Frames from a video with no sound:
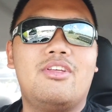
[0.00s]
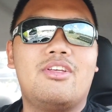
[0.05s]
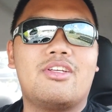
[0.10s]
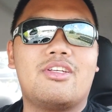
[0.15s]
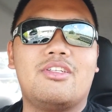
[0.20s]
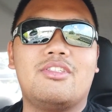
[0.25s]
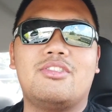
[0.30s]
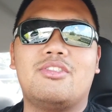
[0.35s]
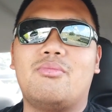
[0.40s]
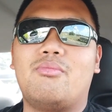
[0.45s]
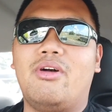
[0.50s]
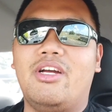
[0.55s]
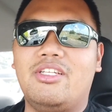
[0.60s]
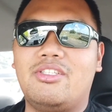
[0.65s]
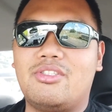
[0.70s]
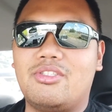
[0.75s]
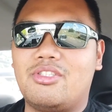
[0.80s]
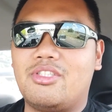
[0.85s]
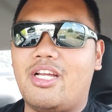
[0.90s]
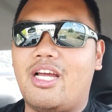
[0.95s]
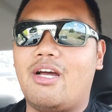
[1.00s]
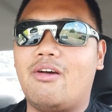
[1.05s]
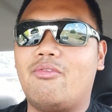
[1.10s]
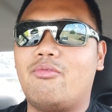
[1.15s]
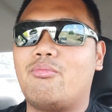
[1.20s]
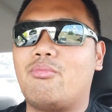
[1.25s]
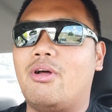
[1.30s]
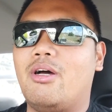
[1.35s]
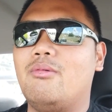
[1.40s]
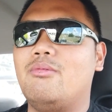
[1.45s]
because the Meister
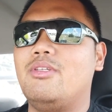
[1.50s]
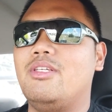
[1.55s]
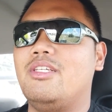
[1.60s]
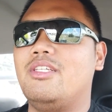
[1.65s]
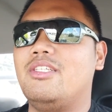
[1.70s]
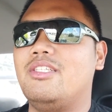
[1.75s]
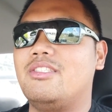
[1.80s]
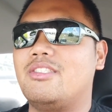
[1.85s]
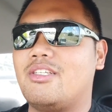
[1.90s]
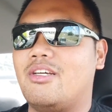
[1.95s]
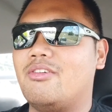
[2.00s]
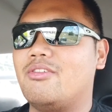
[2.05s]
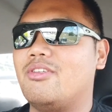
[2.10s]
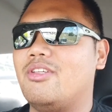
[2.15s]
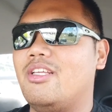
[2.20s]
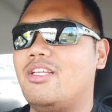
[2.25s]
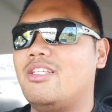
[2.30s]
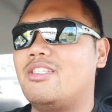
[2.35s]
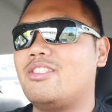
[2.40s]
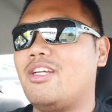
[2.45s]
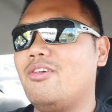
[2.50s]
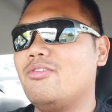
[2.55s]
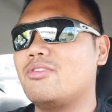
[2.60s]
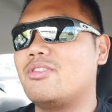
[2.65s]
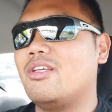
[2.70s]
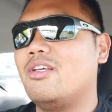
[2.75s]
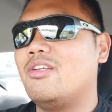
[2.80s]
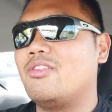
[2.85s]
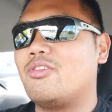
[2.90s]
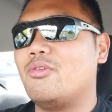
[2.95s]
shaft probably
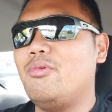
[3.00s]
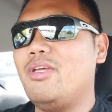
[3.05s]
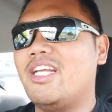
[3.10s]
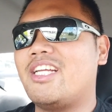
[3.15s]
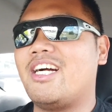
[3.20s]
sounds to me,